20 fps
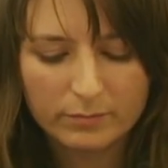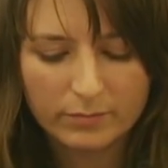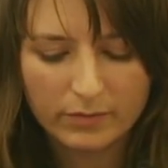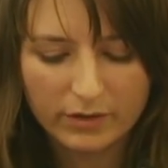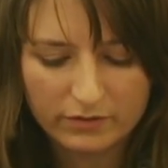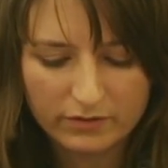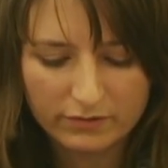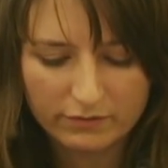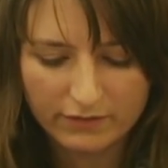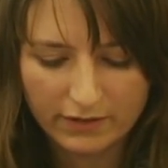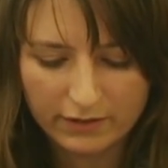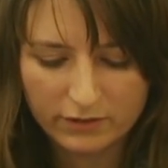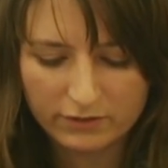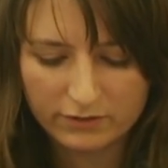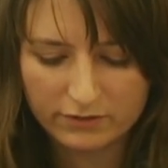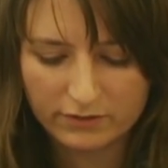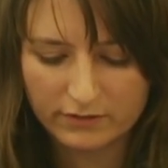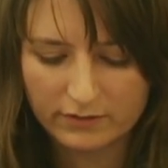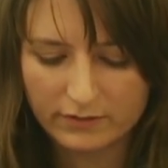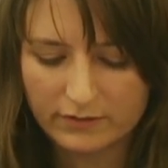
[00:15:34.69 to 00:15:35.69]

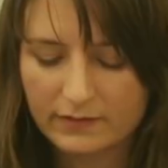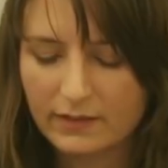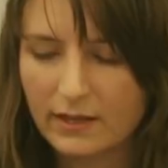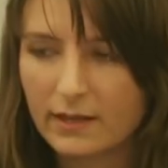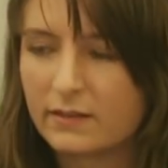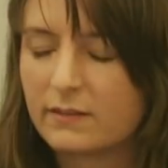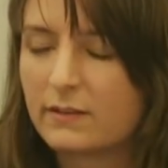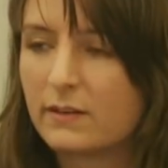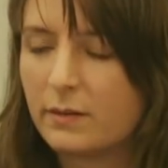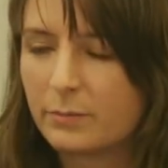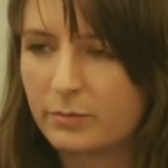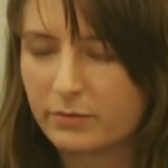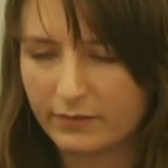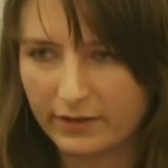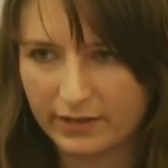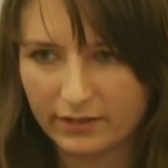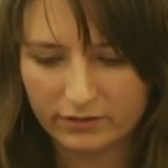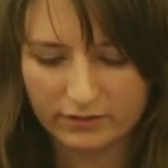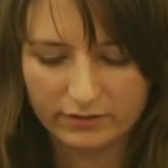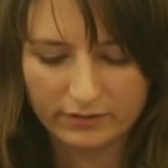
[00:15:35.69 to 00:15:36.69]
motivations and
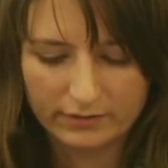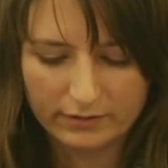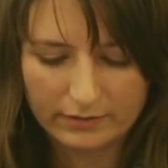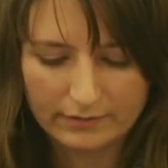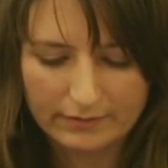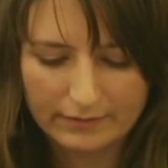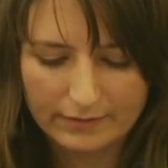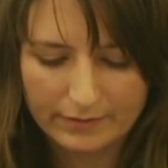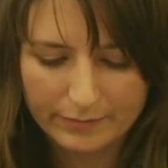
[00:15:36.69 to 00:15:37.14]
deliberations.